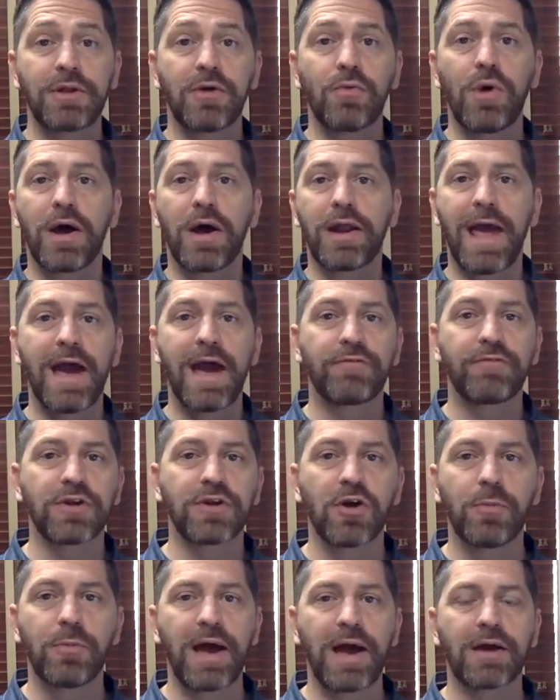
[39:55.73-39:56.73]
You don't want to have
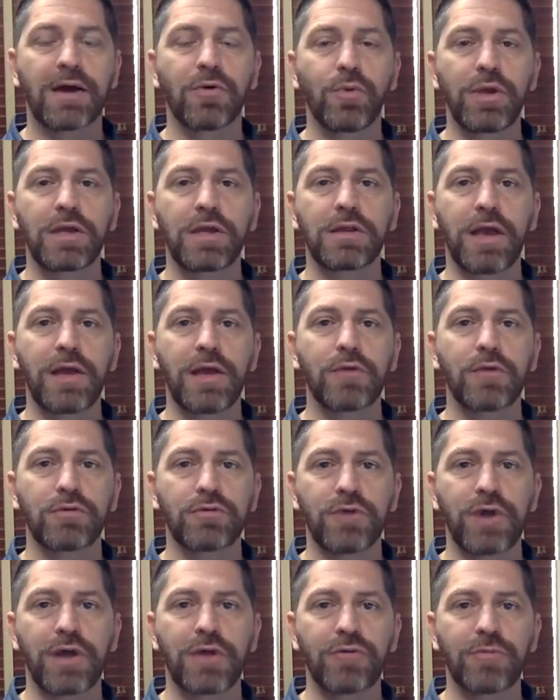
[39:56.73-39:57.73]
to go back a week later
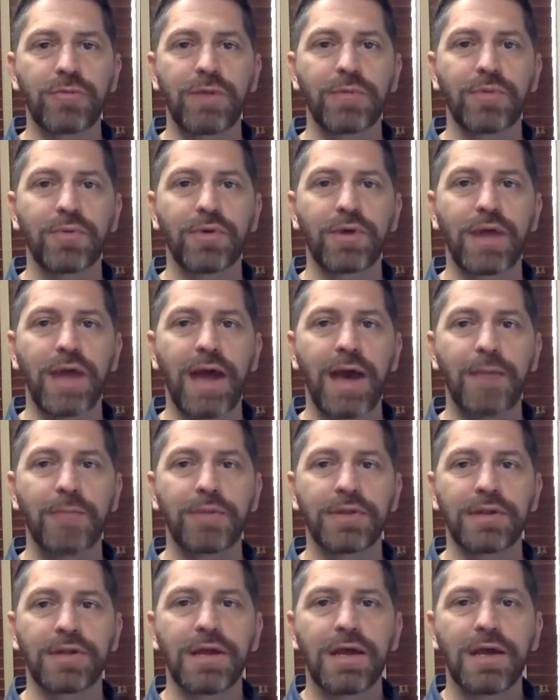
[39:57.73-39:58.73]
and try to remember what
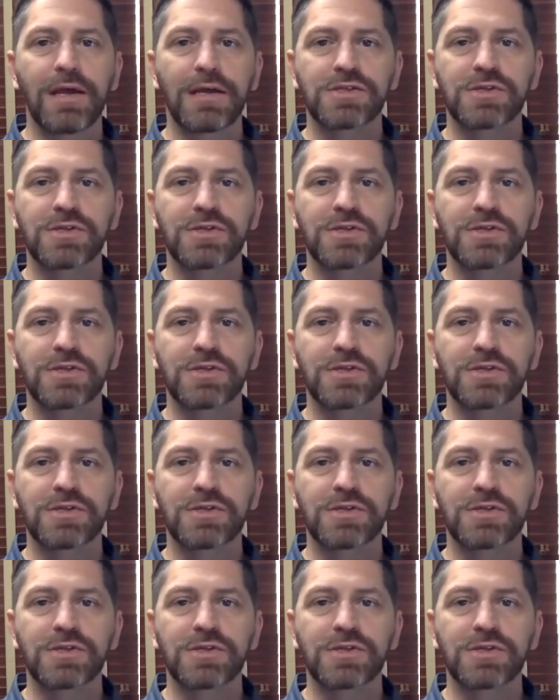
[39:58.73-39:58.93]
happened.